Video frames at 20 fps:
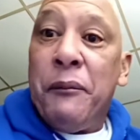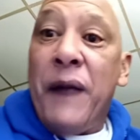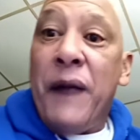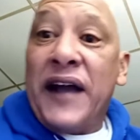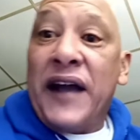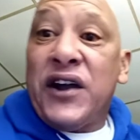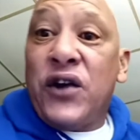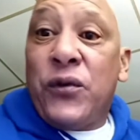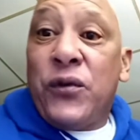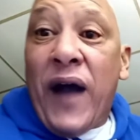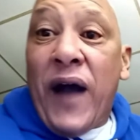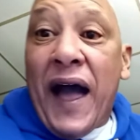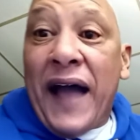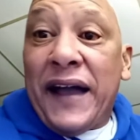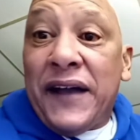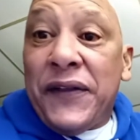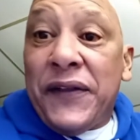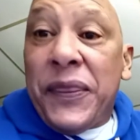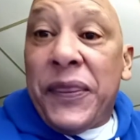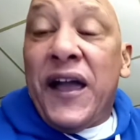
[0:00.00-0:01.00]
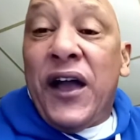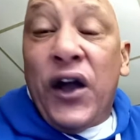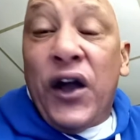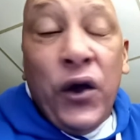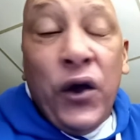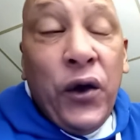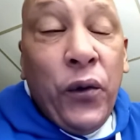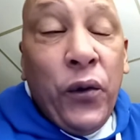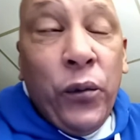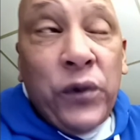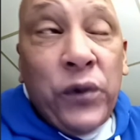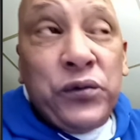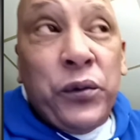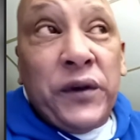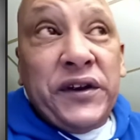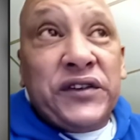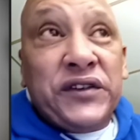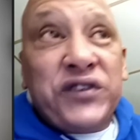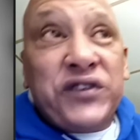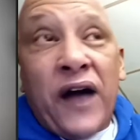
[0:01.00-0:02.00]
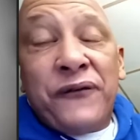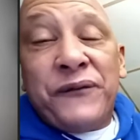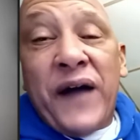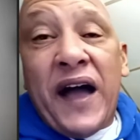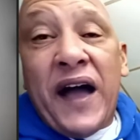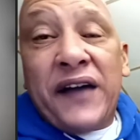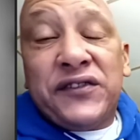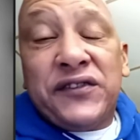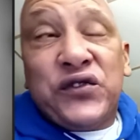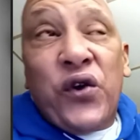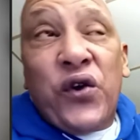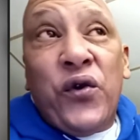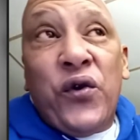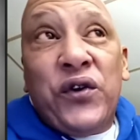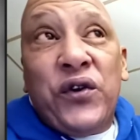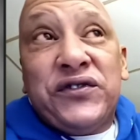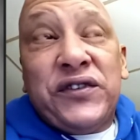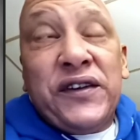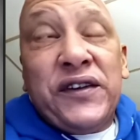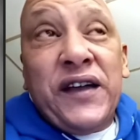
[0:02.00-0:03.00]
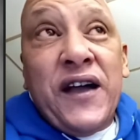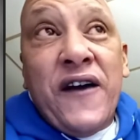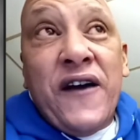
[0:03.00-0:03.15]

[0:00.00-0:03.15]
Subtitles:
Mark Aguirre was one of the top 5 scorers